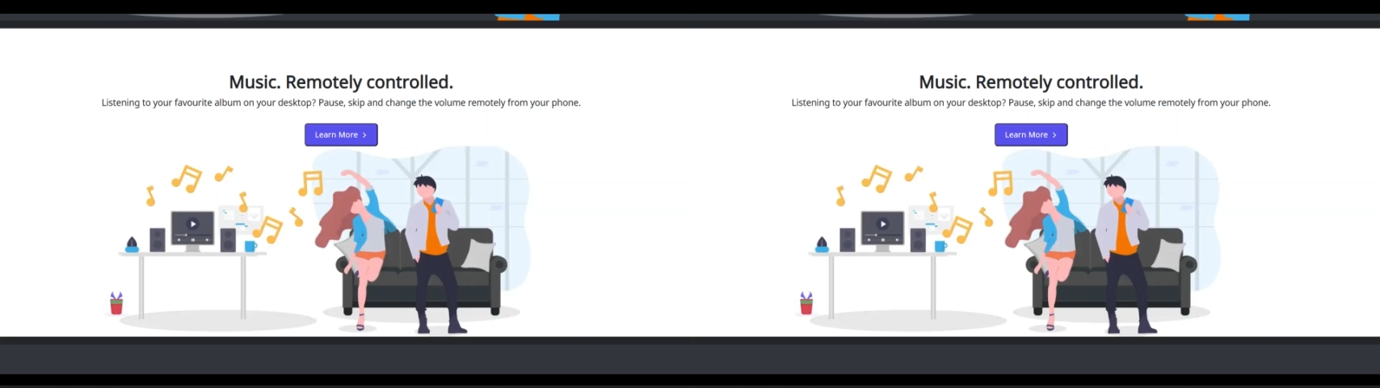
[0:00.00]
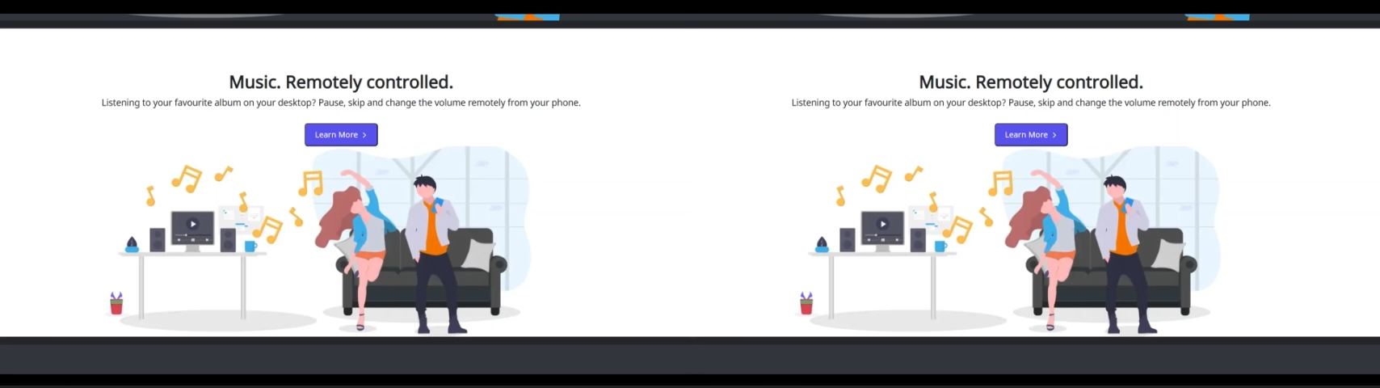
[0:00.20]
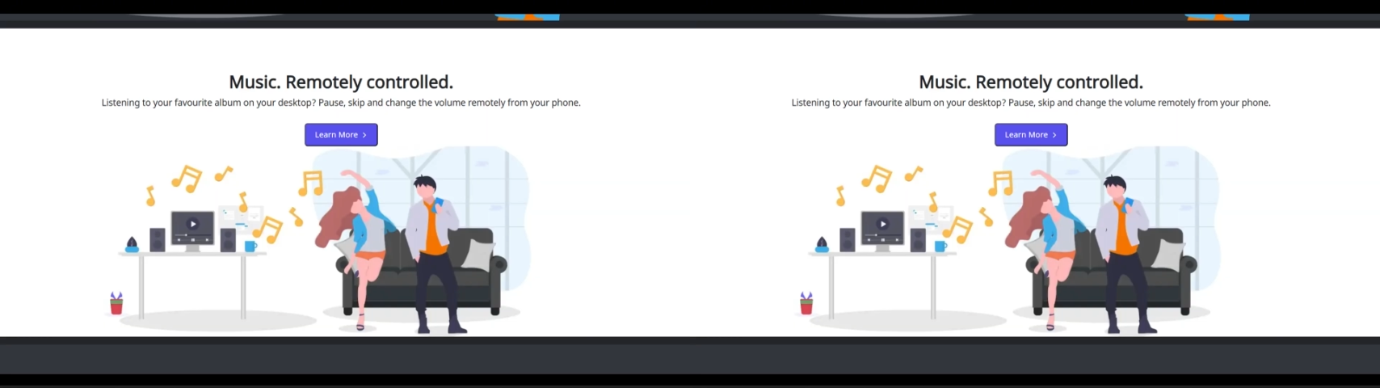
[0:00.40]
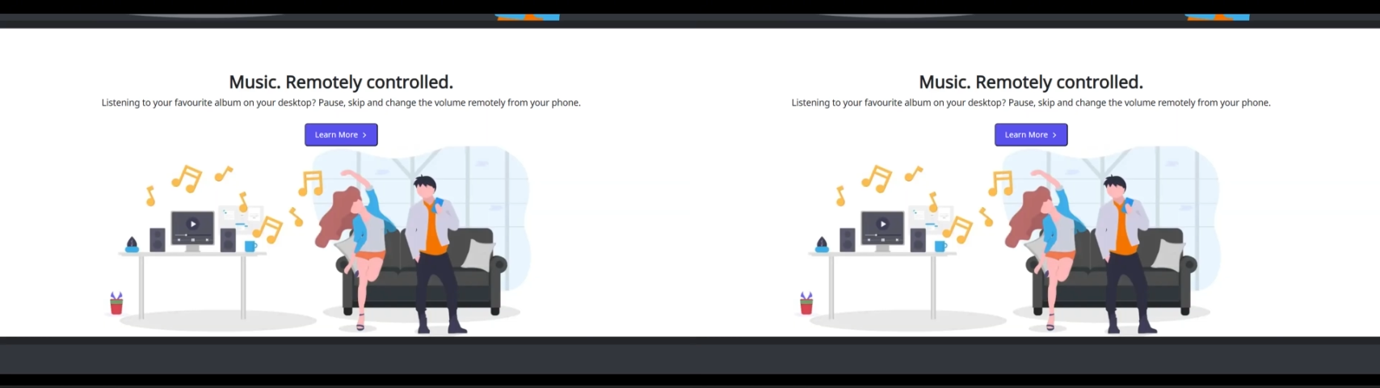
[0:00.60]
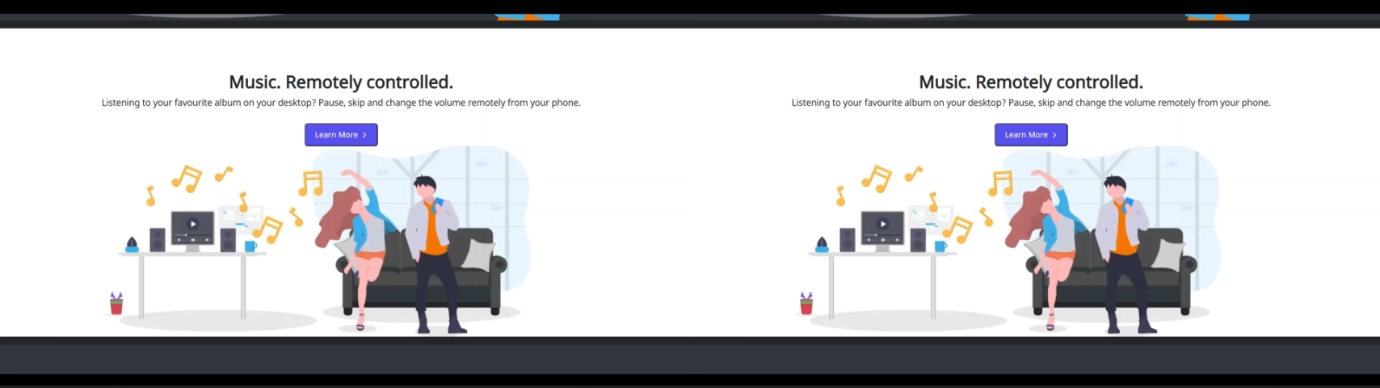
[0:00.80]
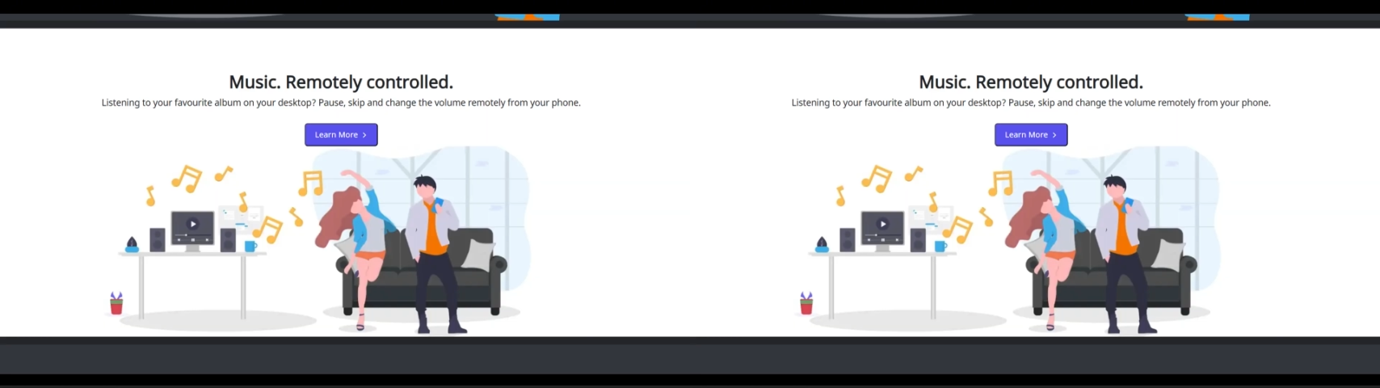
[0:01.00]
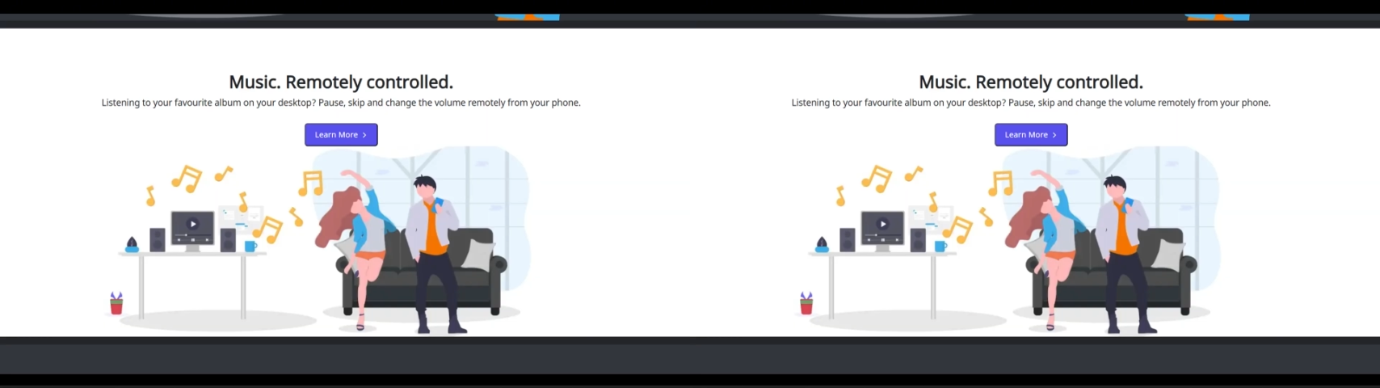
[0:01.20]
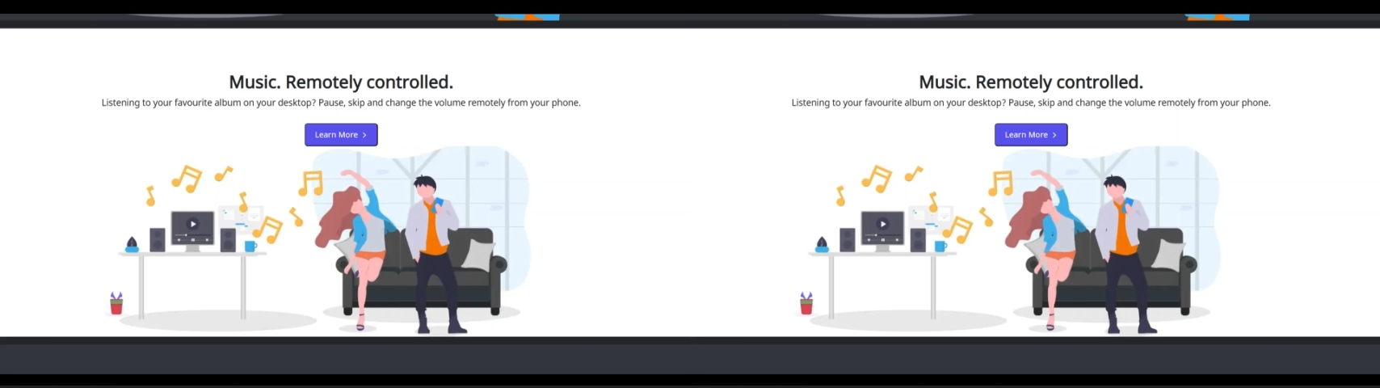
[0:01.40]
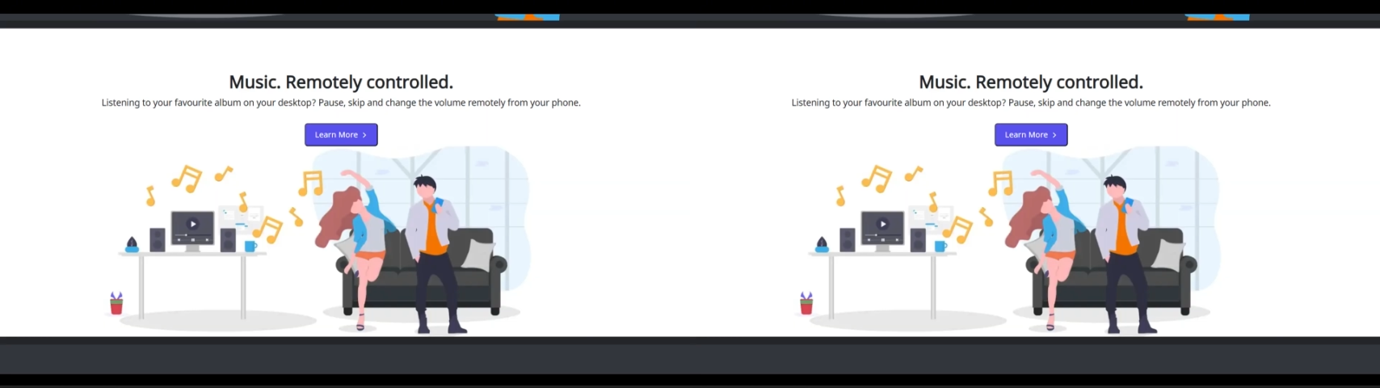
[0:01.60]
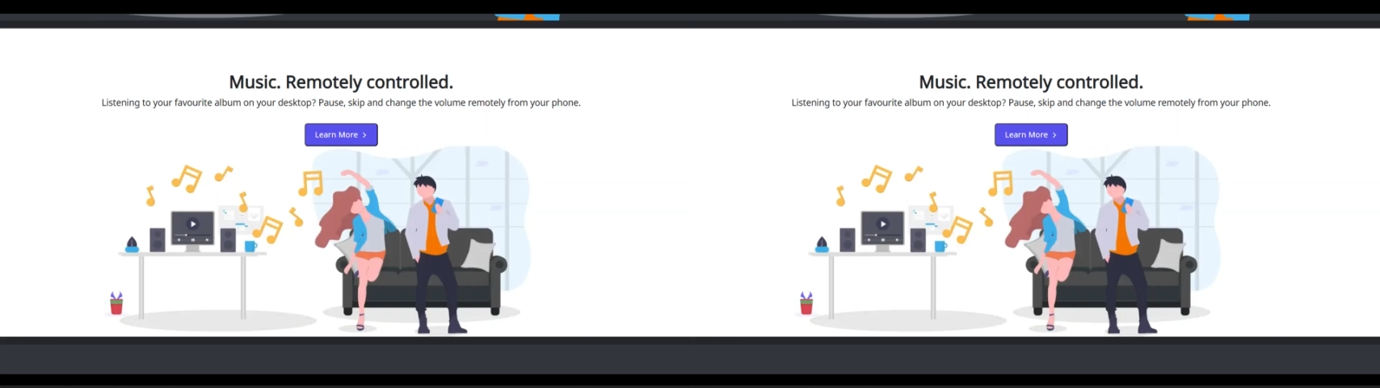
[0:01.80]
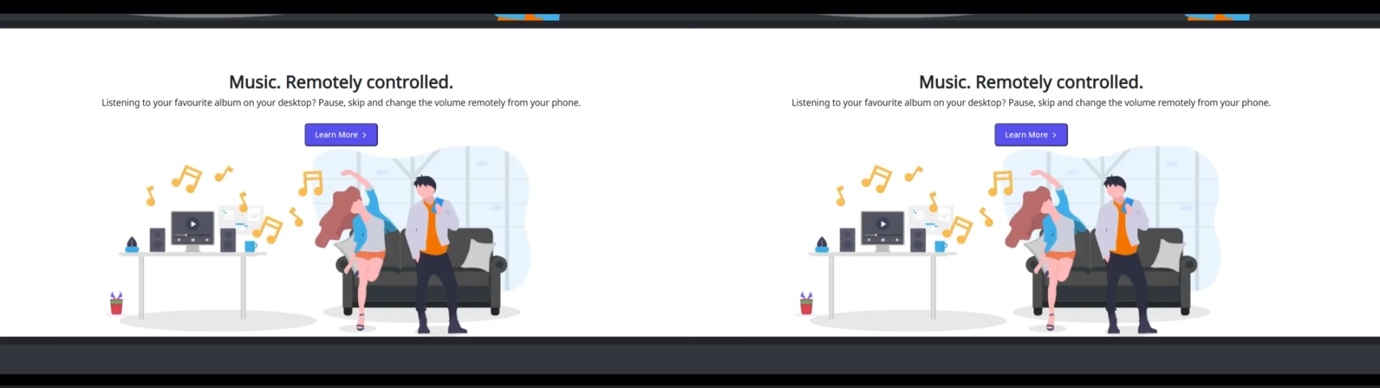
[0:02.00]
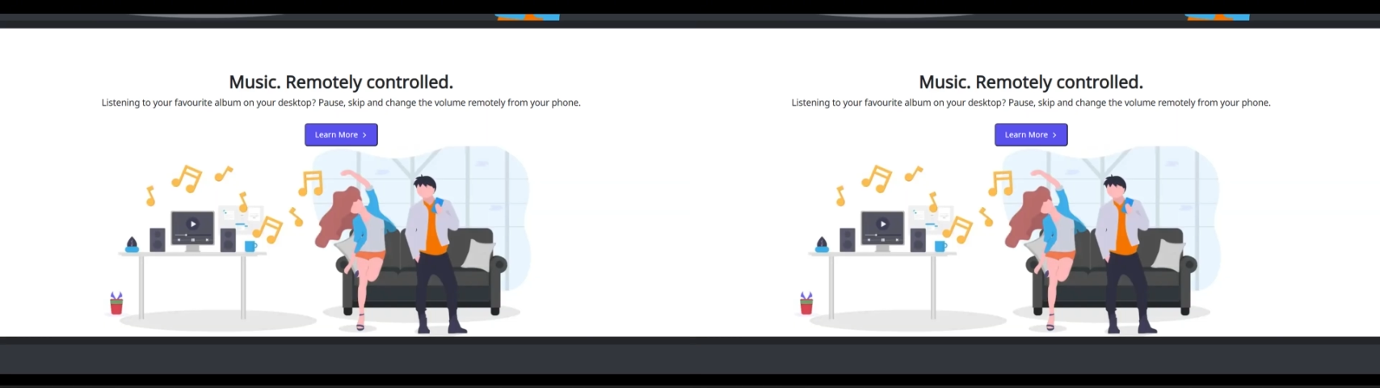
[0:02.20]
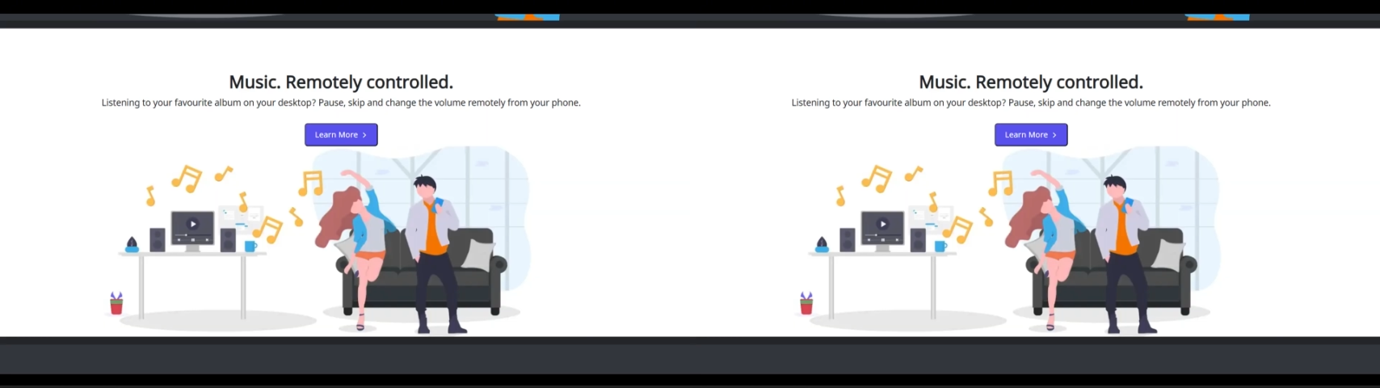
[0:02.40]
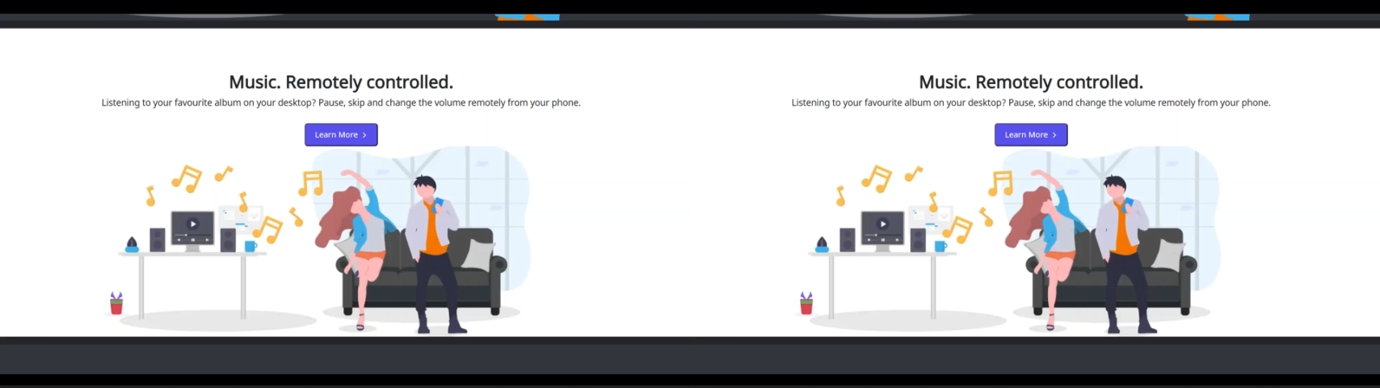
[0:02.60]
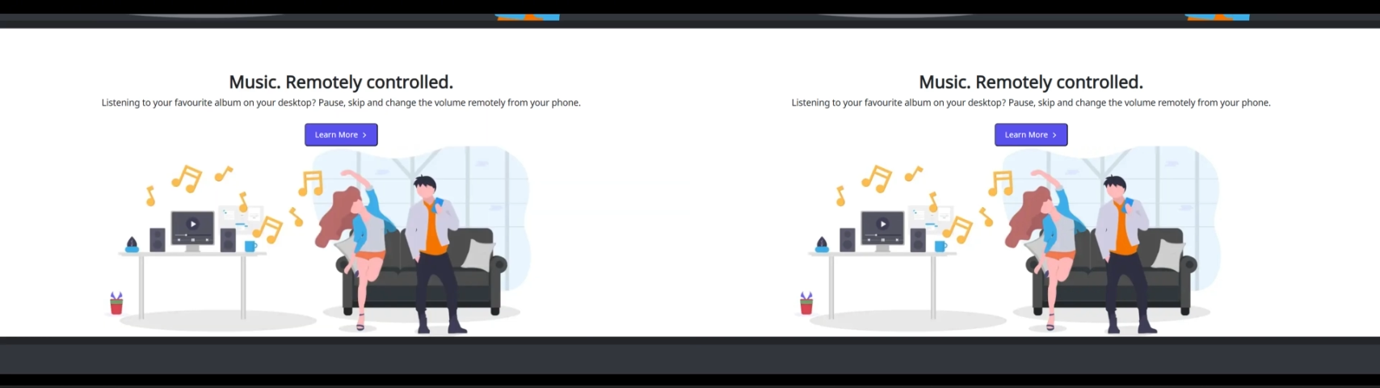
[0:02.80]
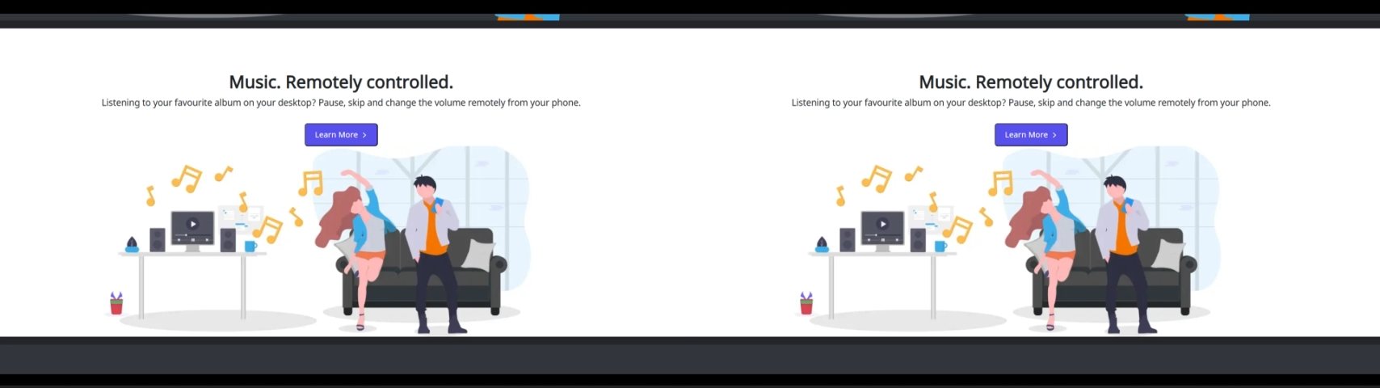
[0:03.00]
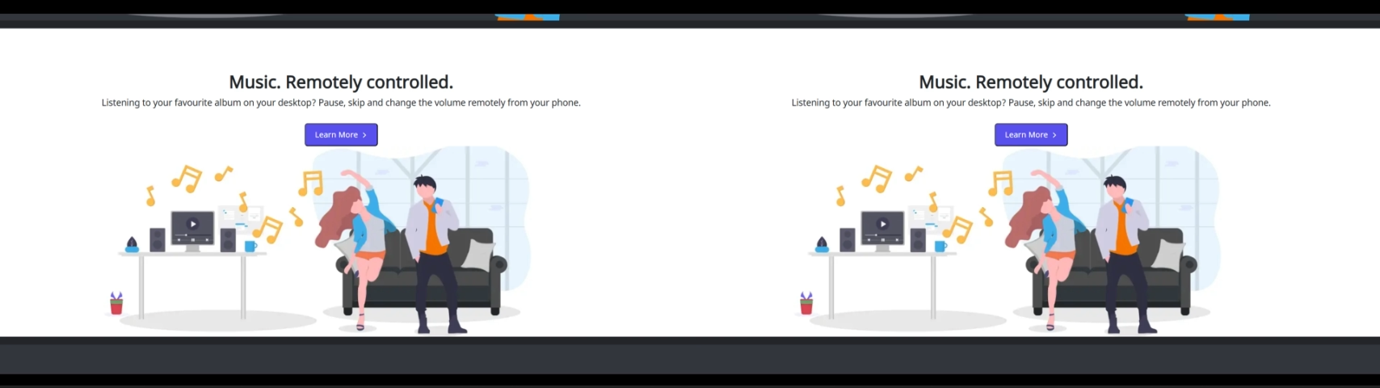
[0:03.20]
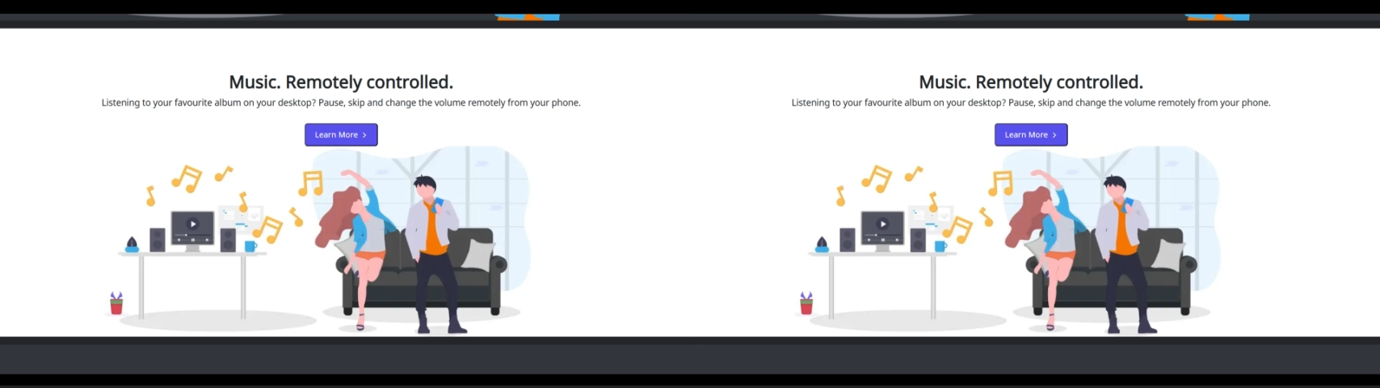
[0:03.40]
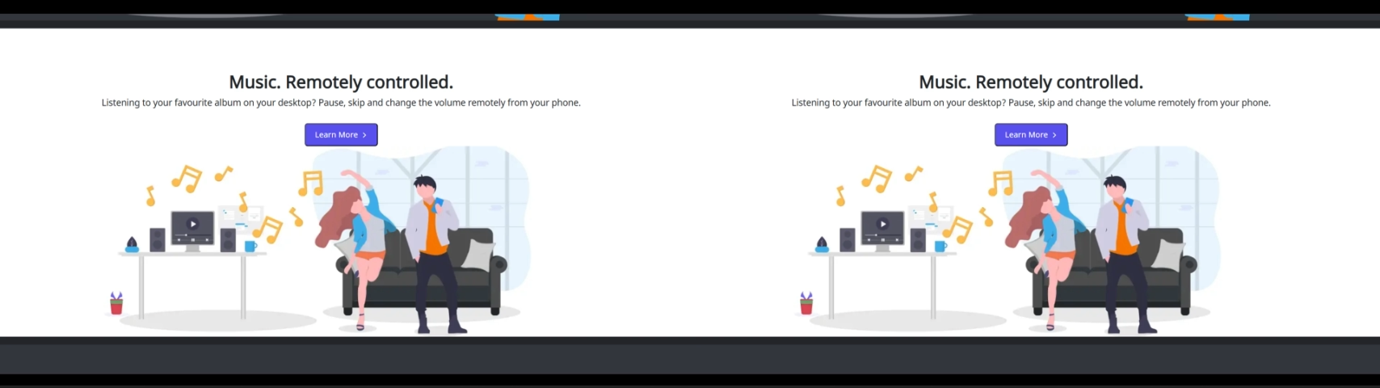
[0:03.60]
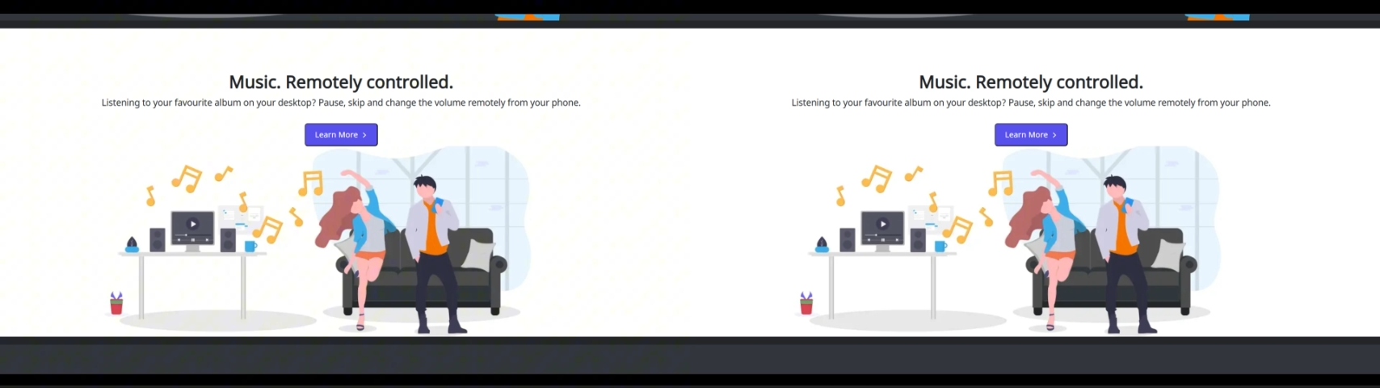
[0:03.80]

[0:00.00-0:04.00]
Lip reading: (no speaker visible)